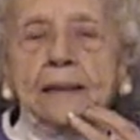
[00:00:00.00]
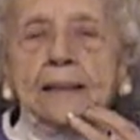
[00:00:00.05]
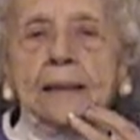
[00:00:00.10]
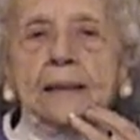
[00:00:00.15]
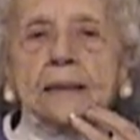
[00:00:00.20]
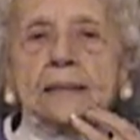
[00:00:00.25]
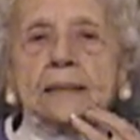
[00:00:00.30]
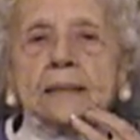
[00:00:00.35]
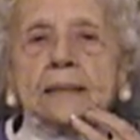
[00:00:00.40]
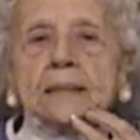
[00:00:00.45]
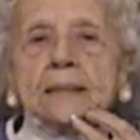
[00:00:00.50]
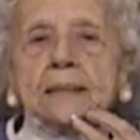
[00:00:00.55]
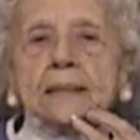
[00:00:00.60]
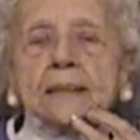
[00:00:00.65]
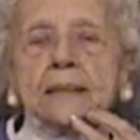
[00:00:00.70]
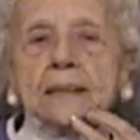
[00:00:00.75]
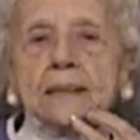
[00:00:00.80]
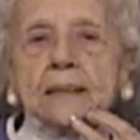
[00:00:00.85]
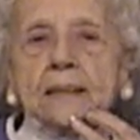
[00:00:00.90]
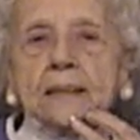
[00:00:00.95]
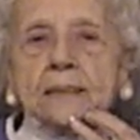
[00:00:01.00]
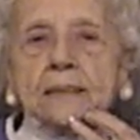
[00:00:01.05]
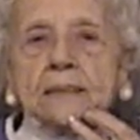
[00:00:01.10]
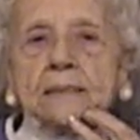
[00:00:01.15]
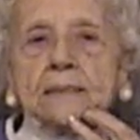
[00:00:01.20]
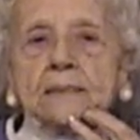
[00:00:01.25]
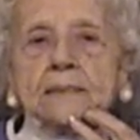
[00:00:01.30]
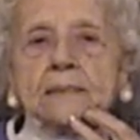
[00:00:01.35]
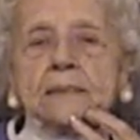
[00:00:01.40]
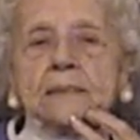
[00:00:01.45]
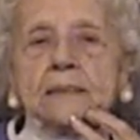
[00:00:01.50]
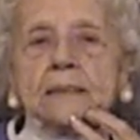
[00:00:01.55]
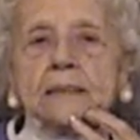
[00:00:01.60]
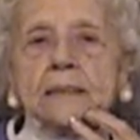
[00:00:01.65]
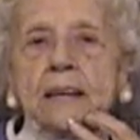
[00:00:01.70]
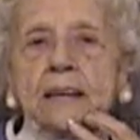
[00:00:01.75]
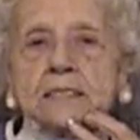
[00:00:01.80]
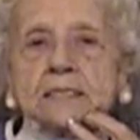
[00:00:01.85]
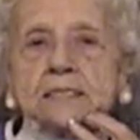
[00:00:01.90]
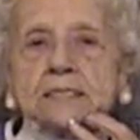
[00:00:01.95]
Then the
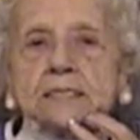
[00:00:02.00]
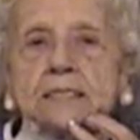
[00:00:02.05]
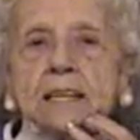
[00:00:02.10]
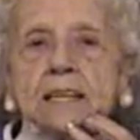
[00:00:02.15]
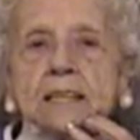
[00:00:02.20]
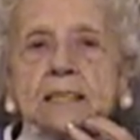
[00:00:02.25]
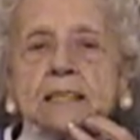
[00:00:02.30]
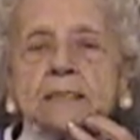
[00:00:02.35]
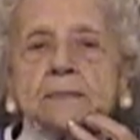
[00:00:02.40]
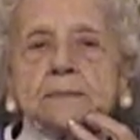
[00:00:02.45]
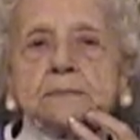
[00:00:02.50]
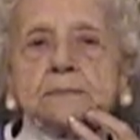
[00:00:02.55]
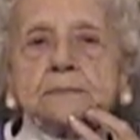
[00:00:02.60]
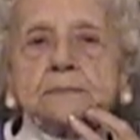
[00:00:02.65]
next day,